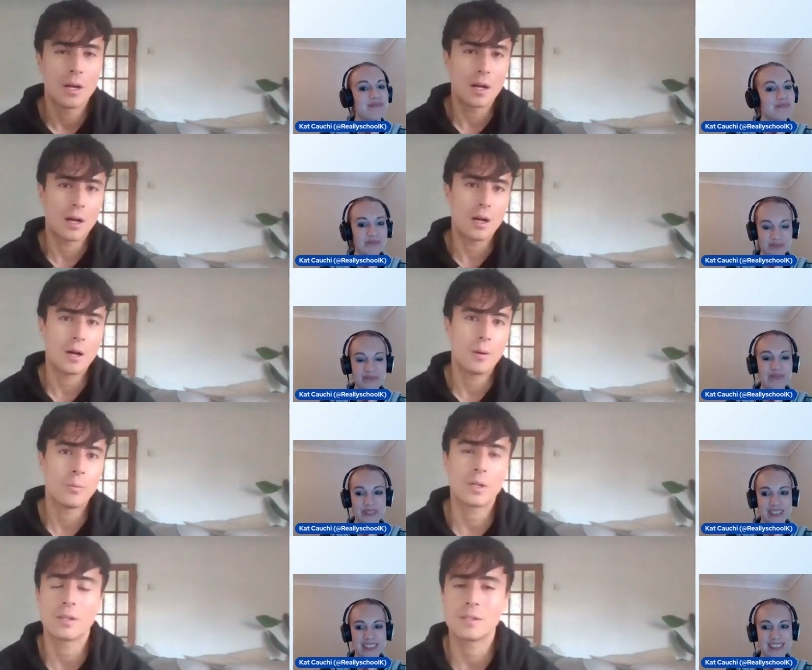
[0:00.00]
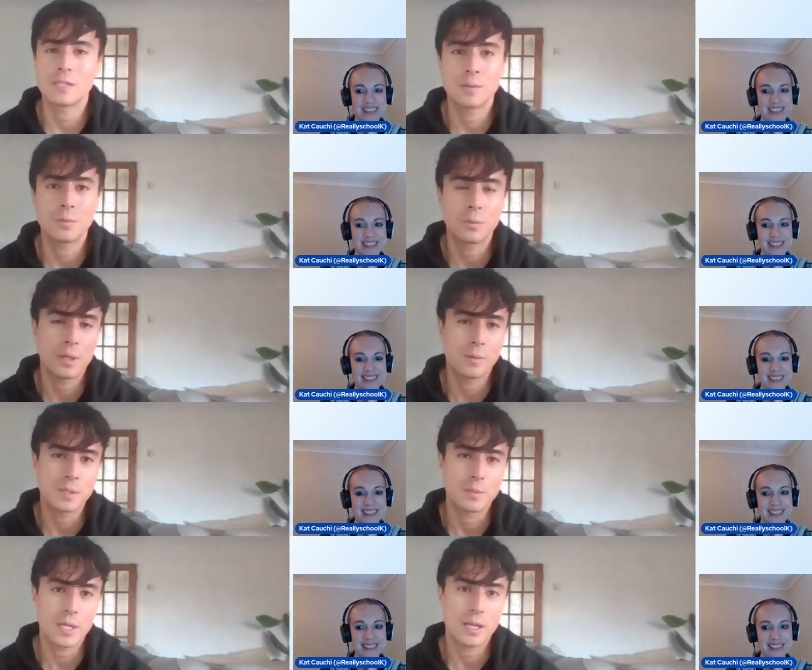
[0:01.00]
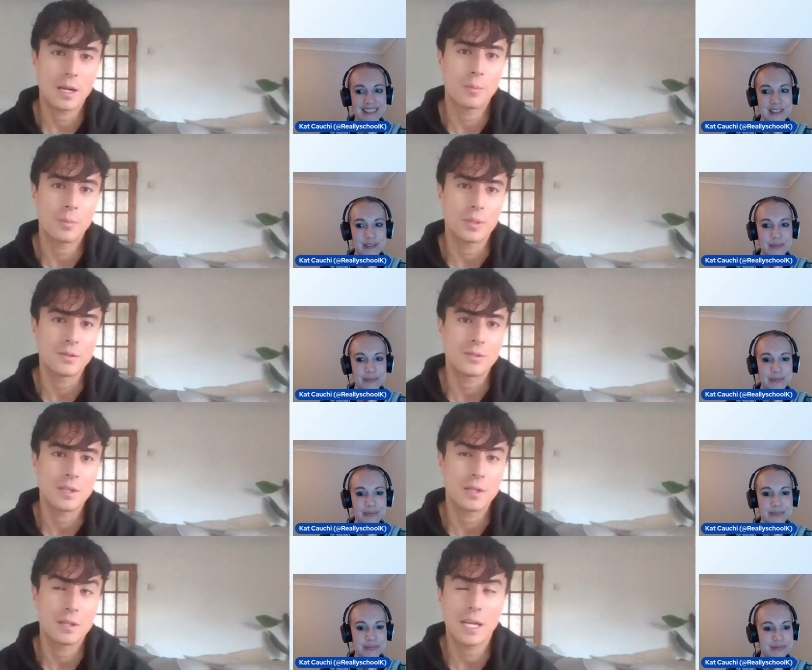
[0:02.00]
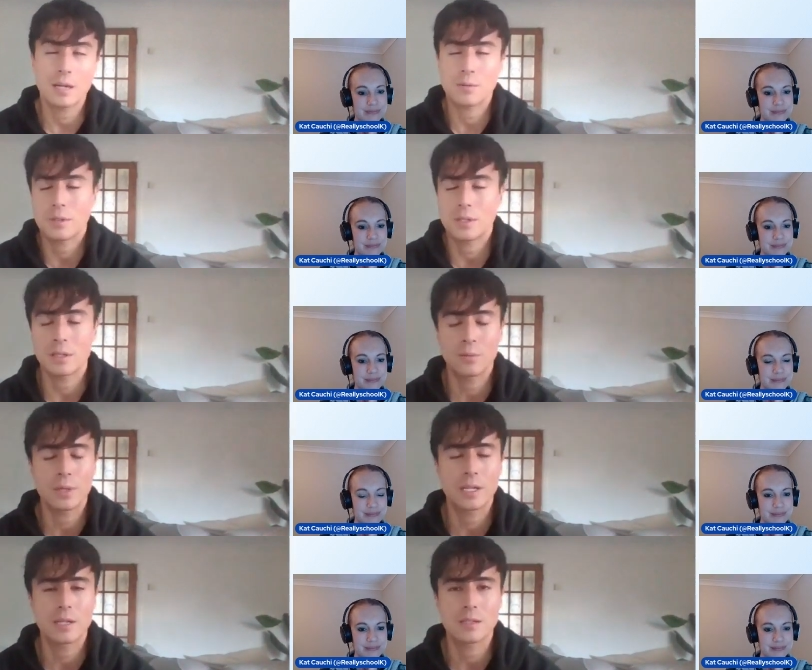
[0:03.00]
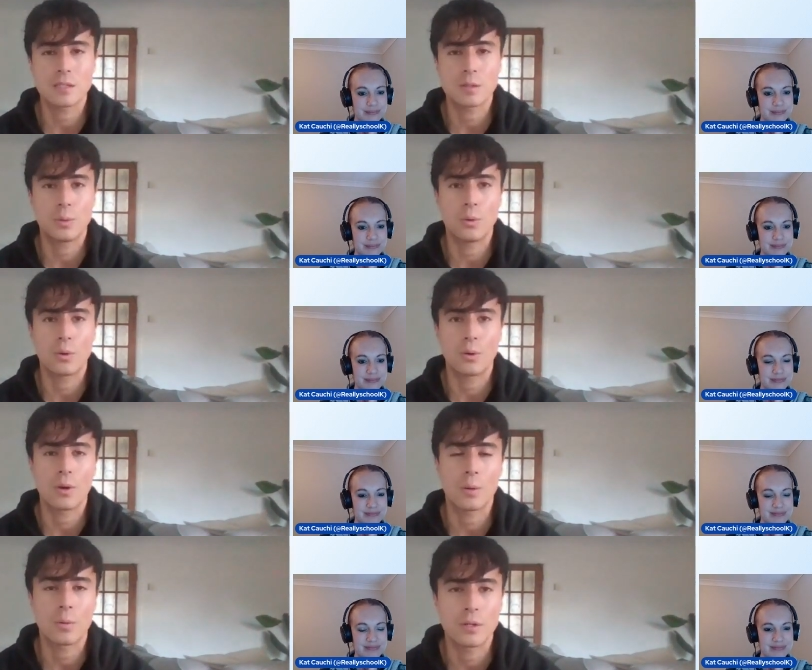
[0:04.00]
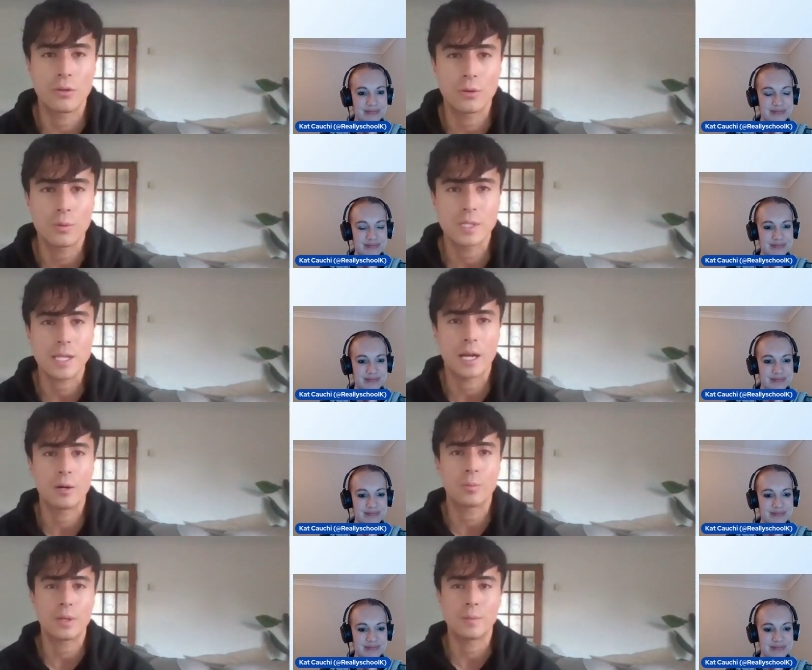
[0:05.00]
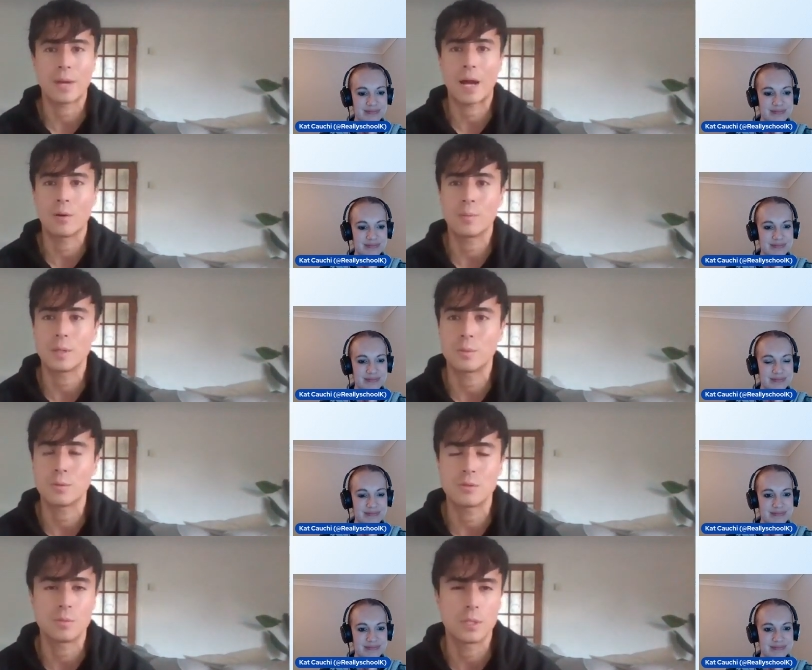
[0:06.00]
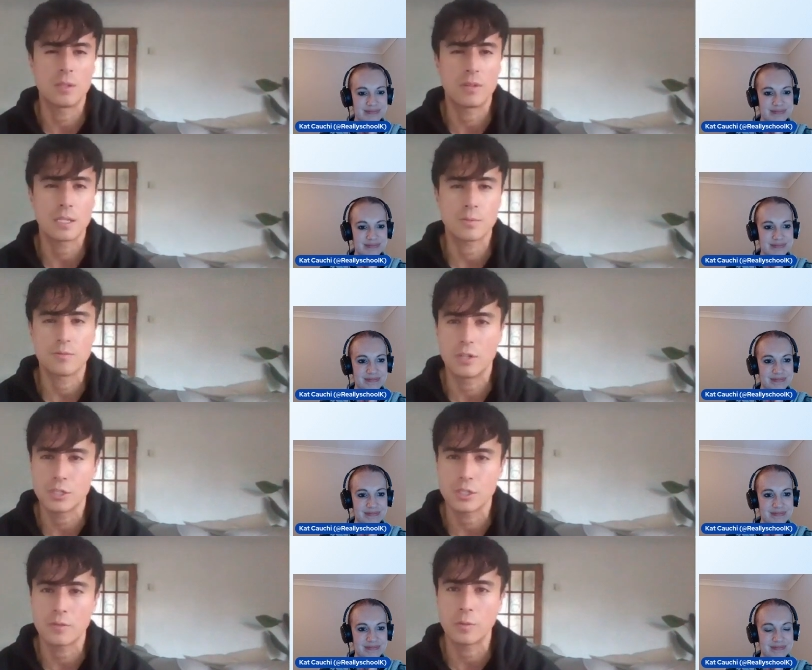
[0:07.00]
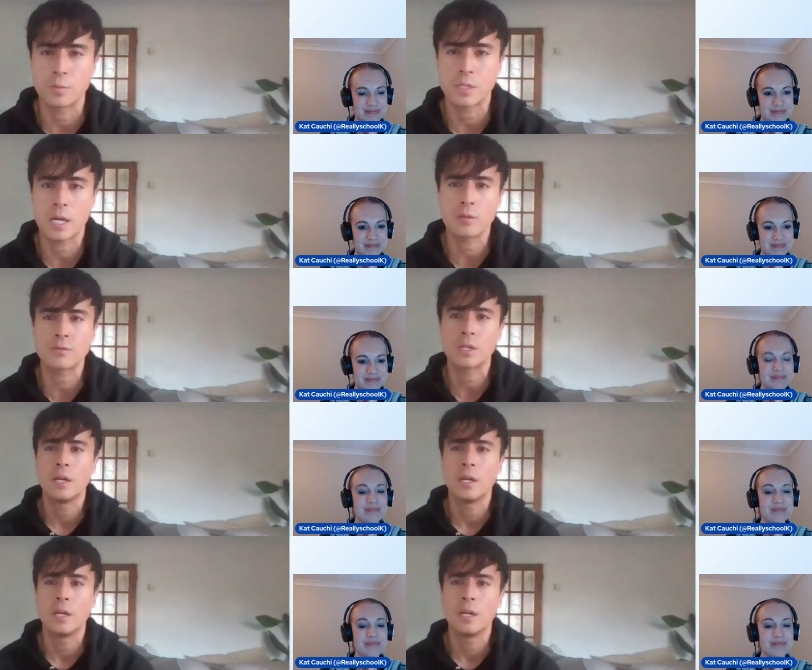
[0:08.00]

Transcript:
Speaker 1: Um, one of the team will be able to pick up, and uh, yeah, you know, we're here to support. All I want to do is help empower people to be the best version of themselves.